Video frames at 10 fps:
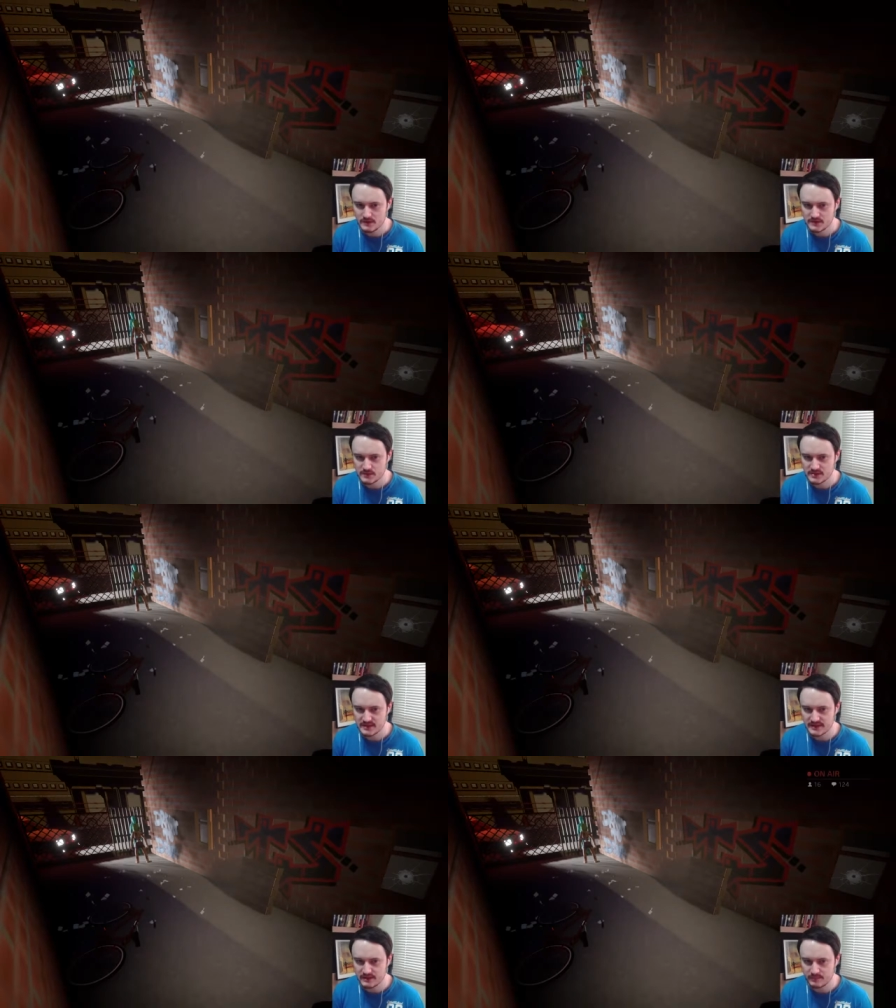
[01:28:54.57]
So it's
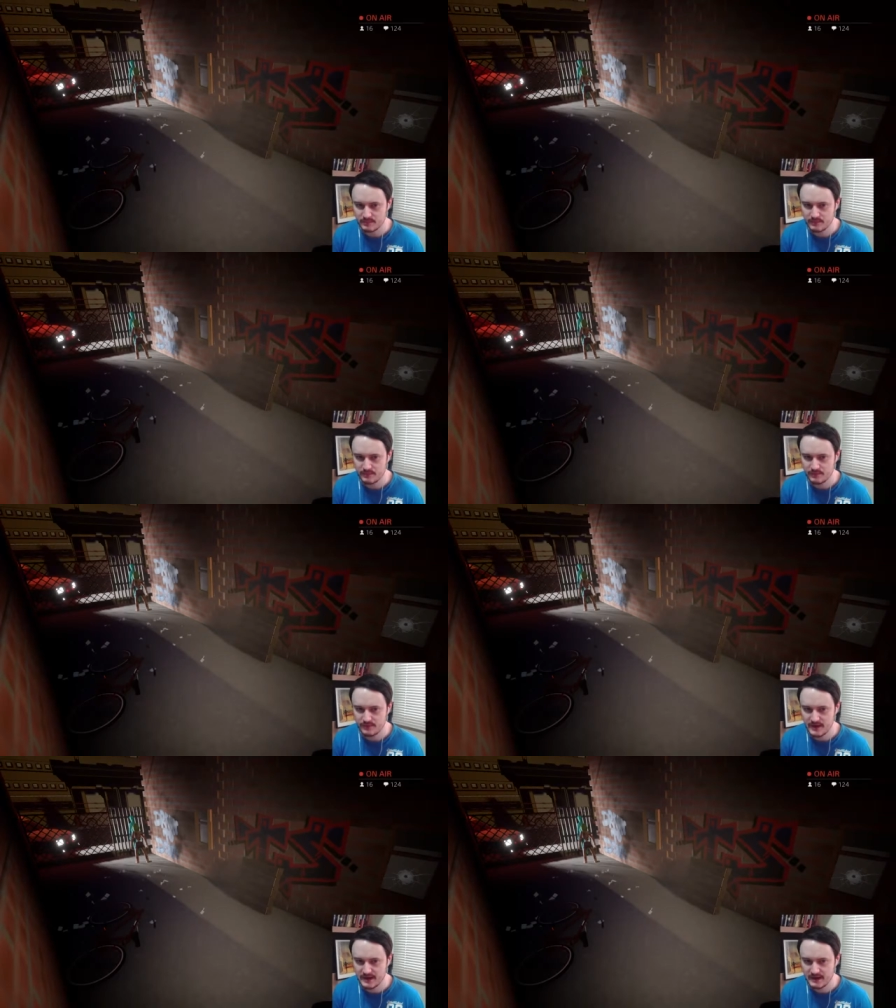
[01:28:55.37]
like you're
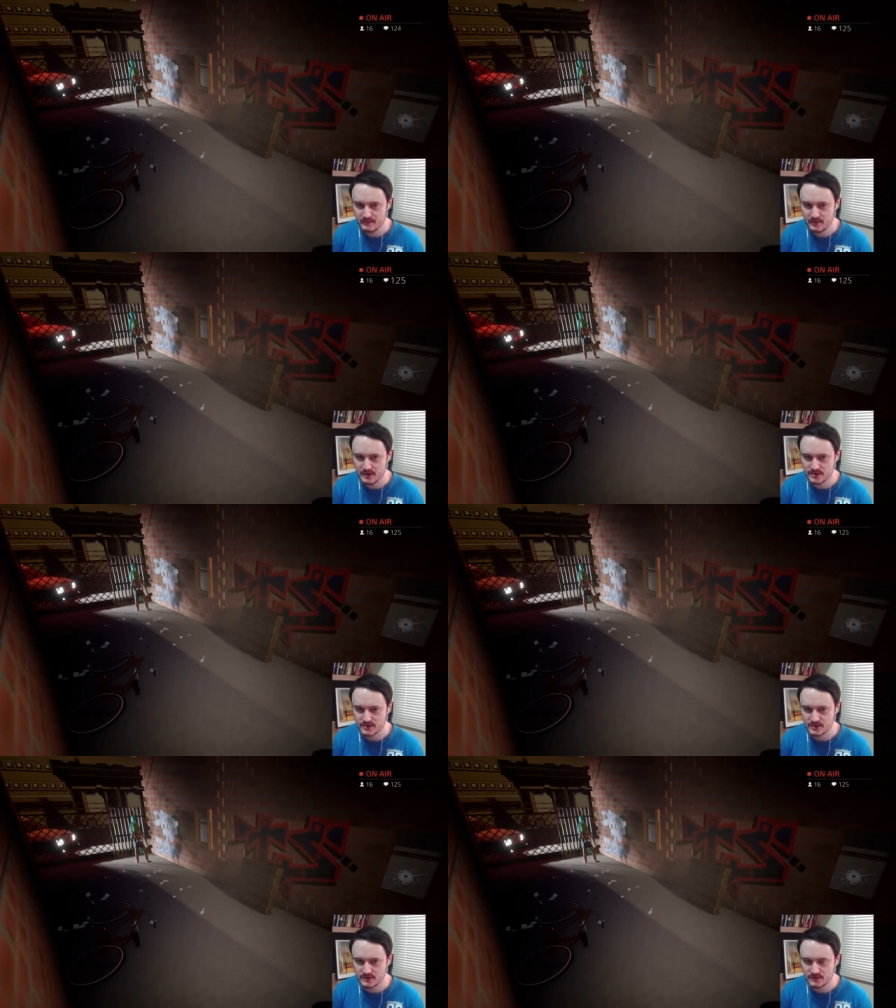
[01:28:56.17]
pretty much...